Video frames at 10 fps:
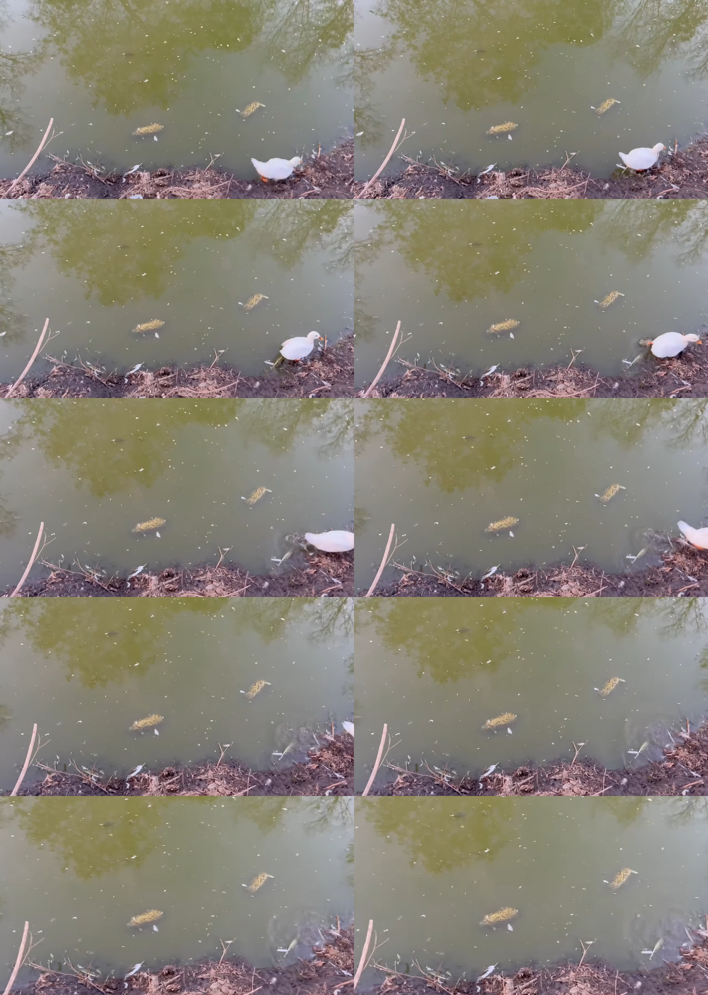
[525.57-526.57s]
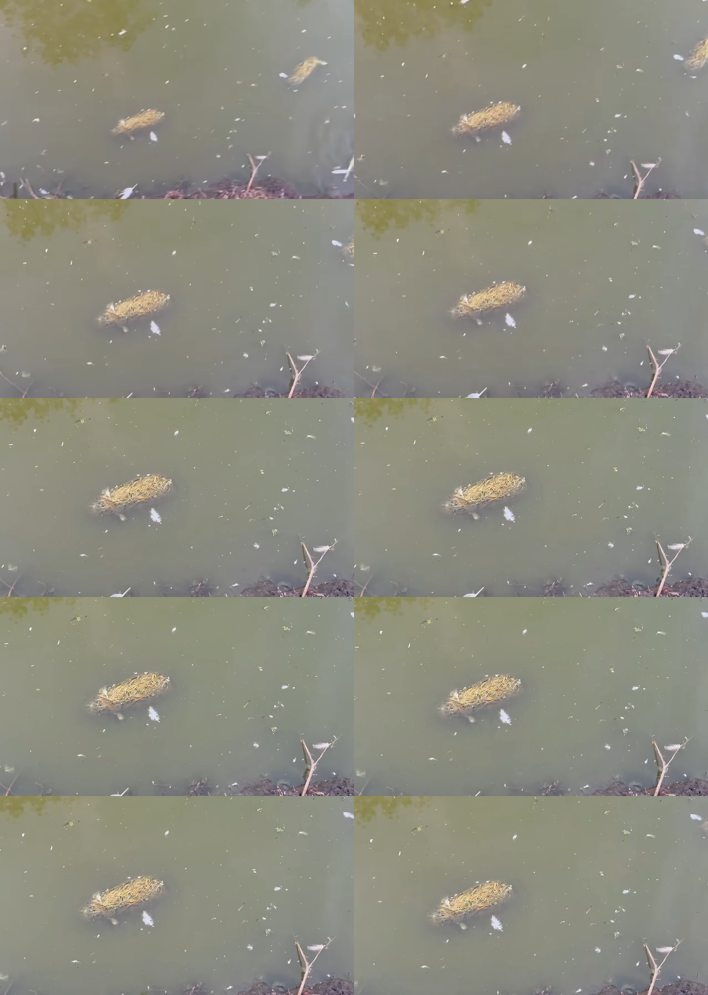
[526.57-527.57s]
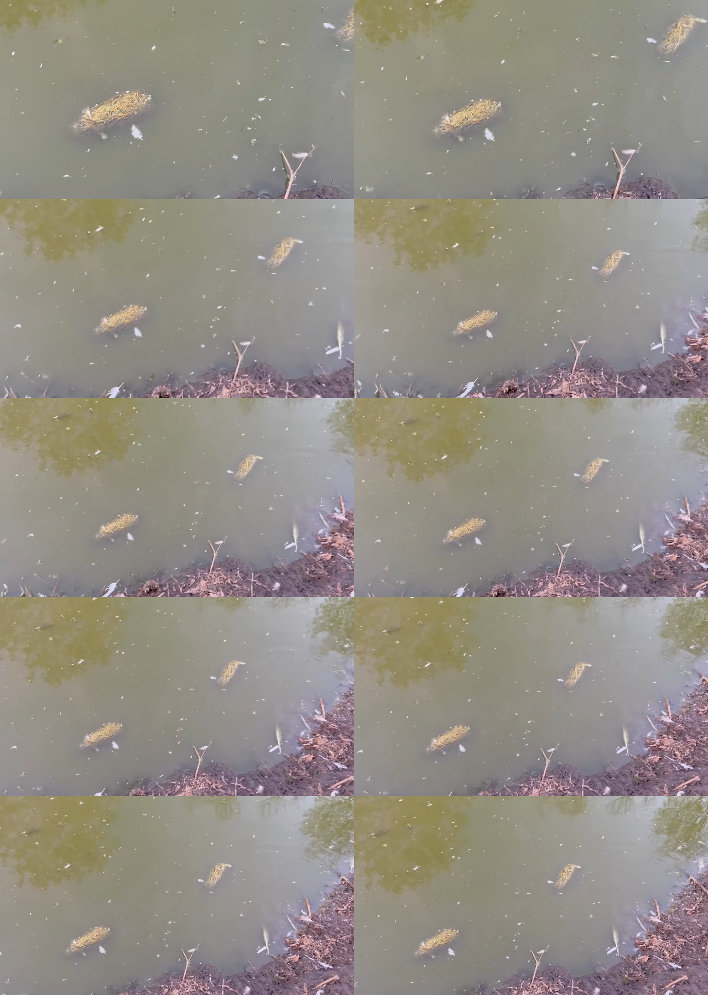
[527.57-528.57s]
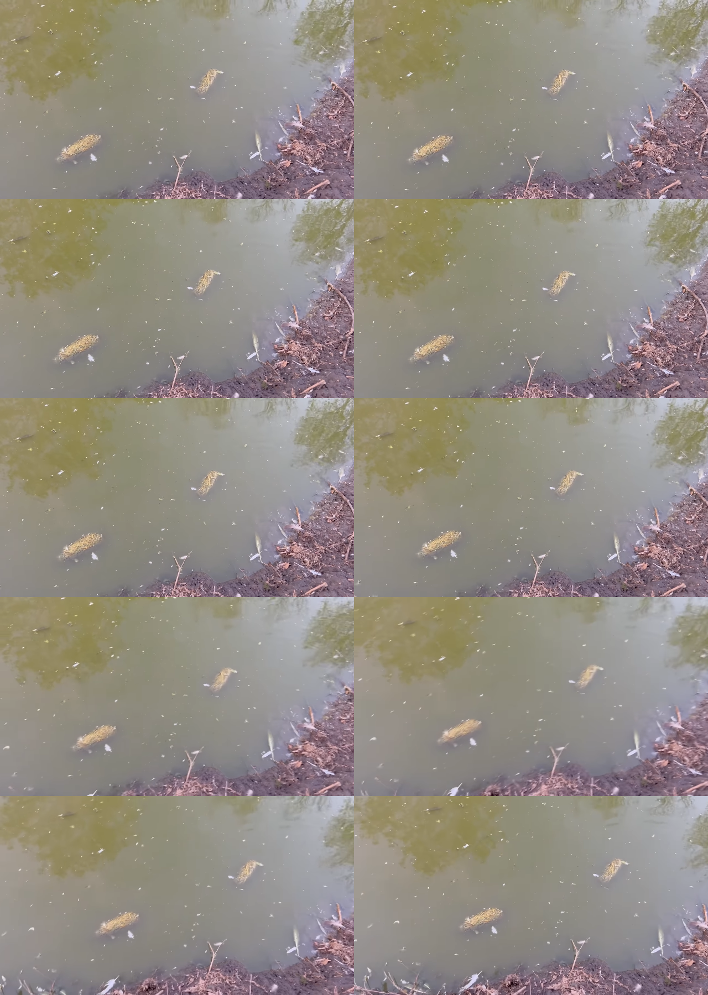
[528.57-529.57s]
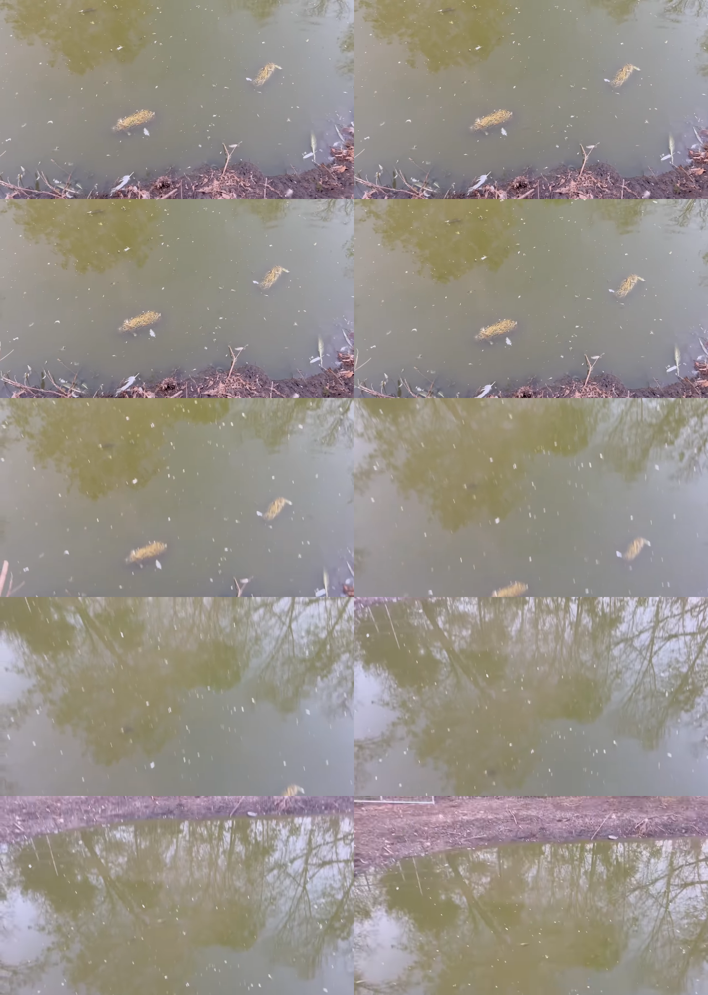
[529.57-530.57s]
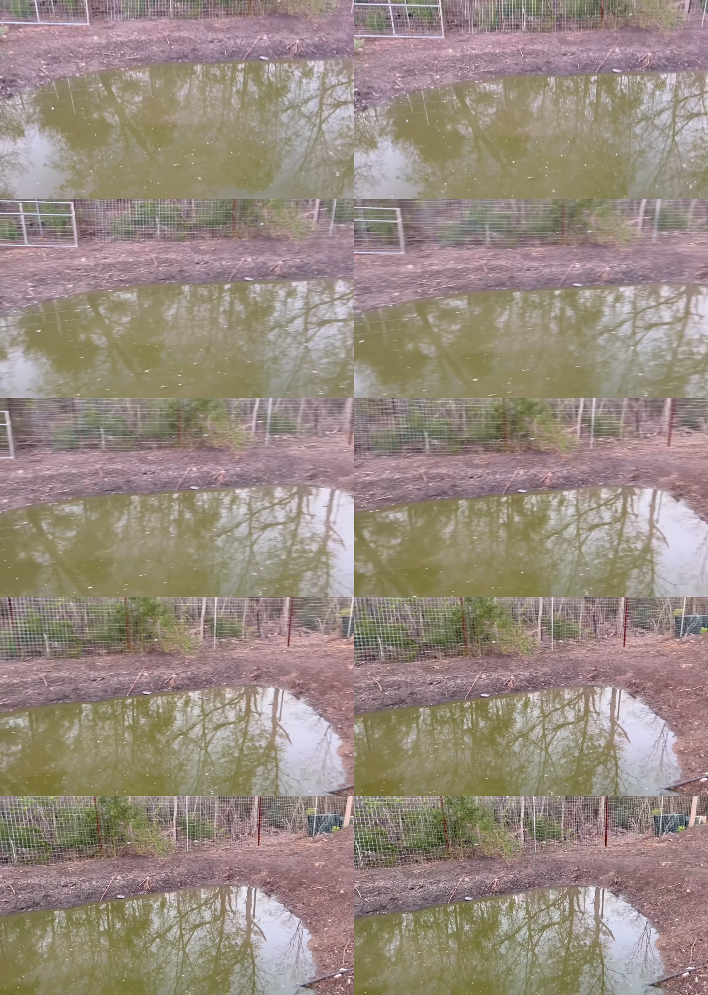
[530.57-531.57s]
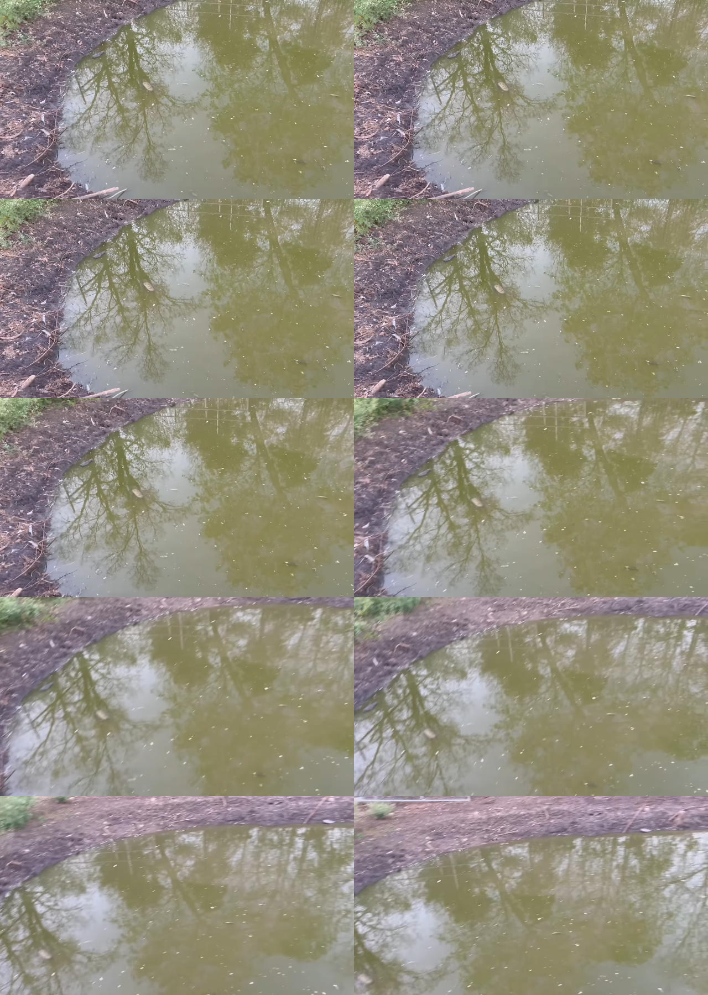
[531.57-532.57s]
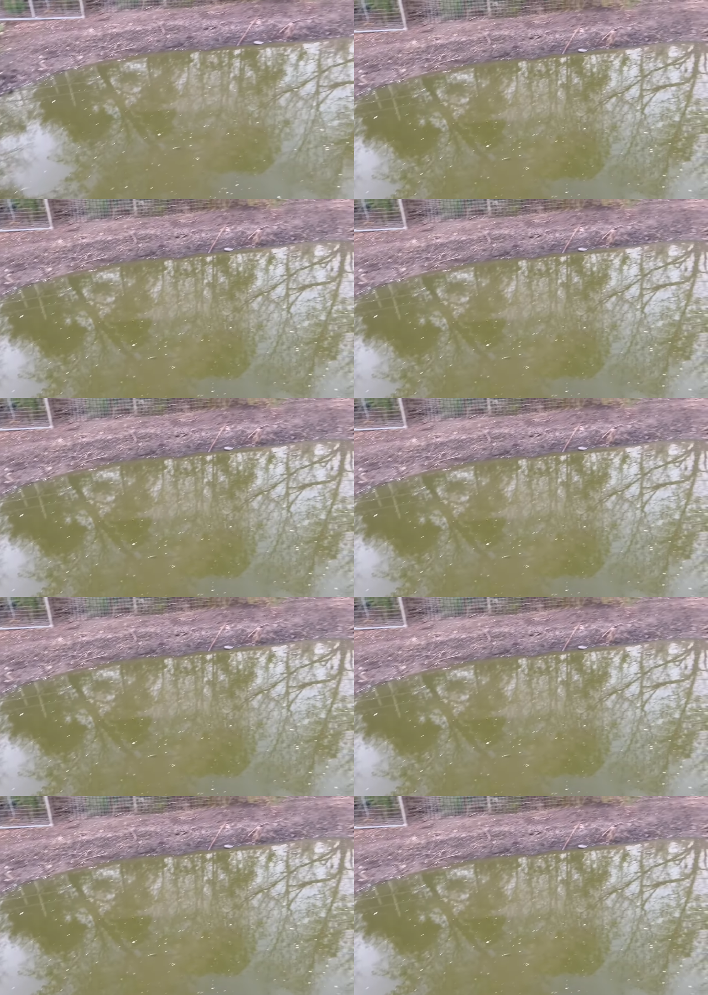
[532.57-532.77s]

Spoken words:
No face is visible, so there are no lips to read.